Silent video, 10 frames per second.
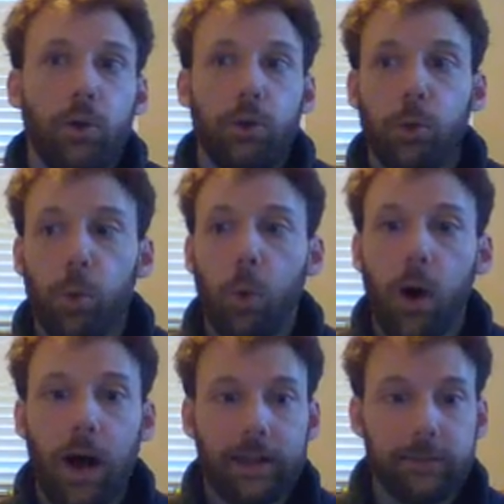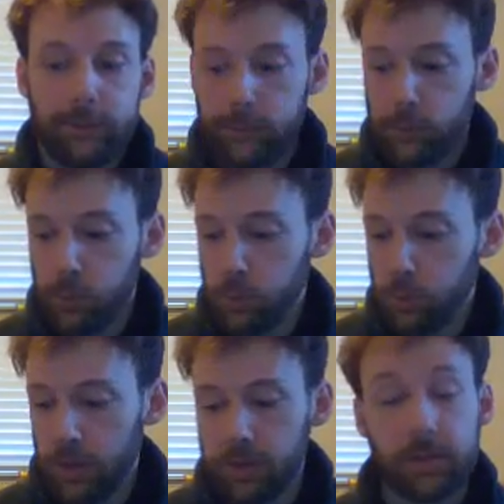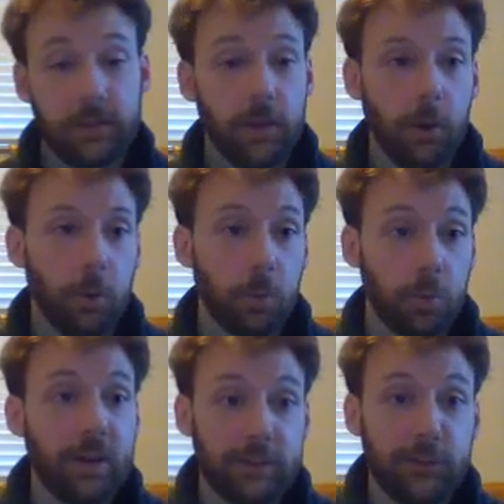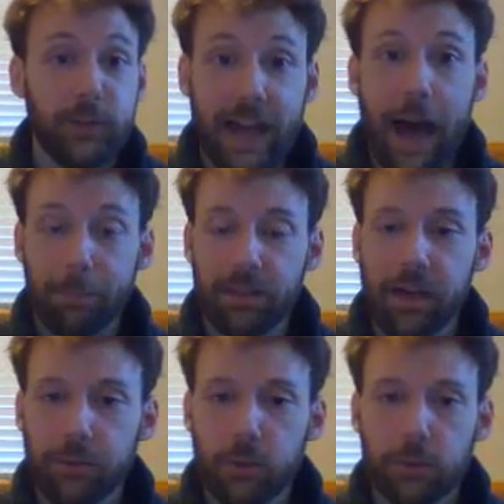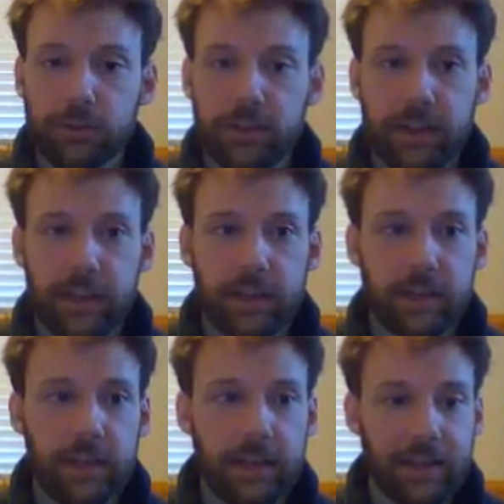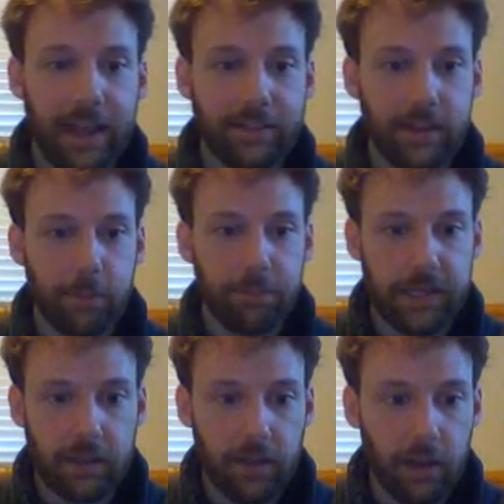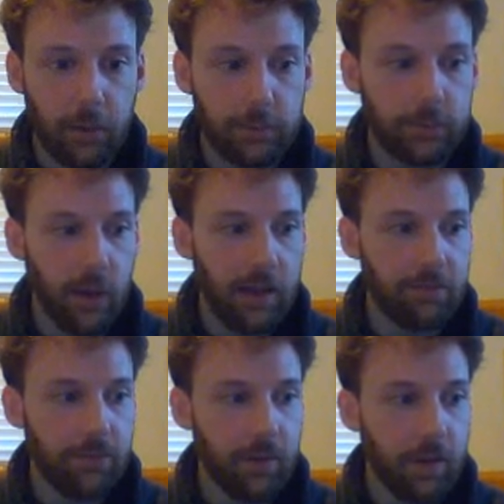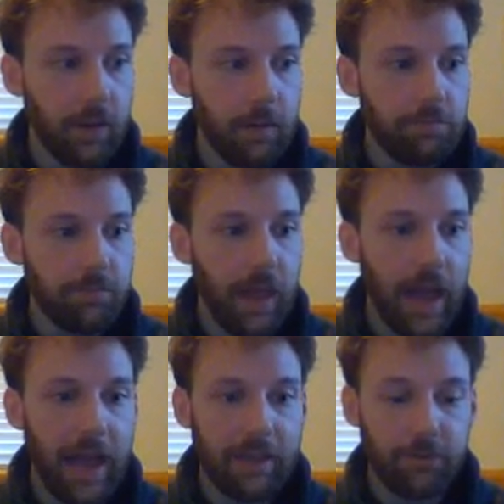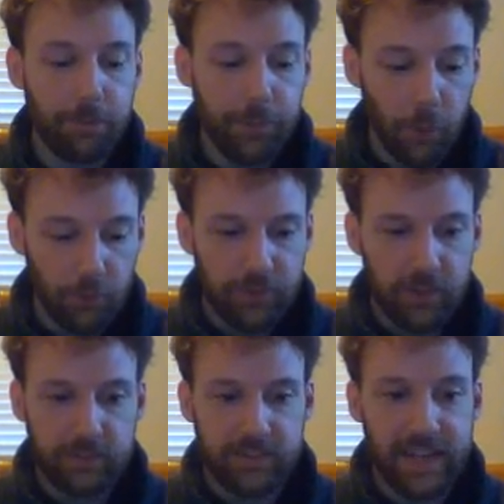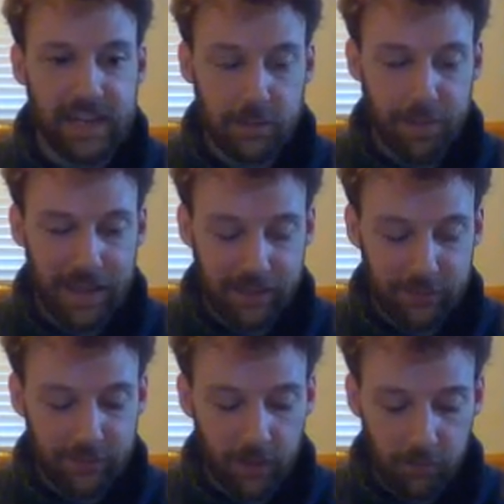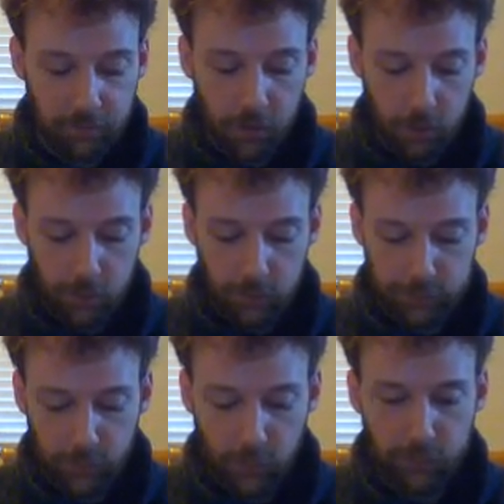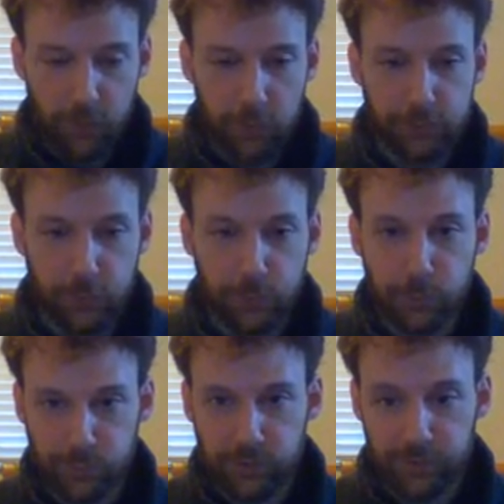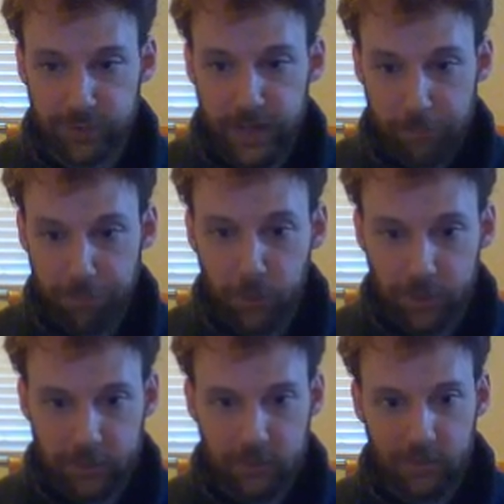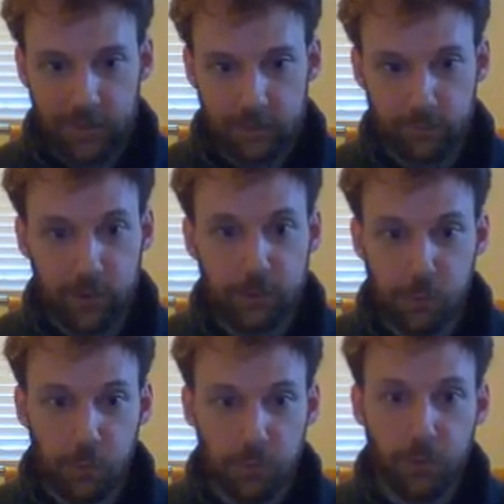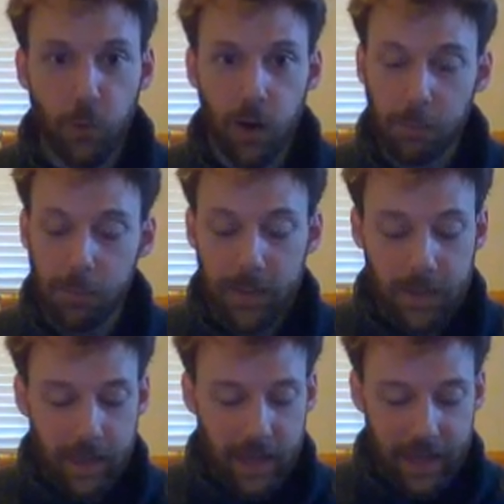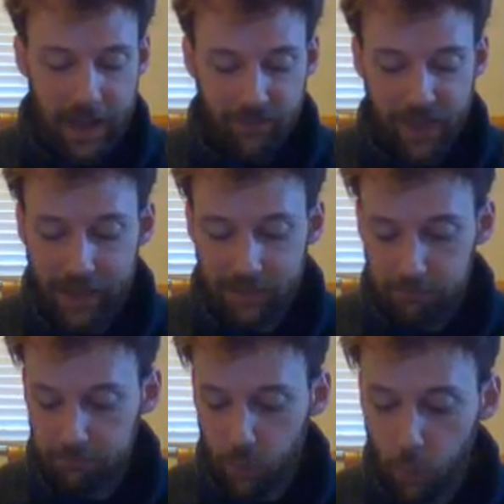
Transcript: want to, reach the top levels in heads up PLO. So I've built this database of Munker solver solutions that I put into this visual form, and I've got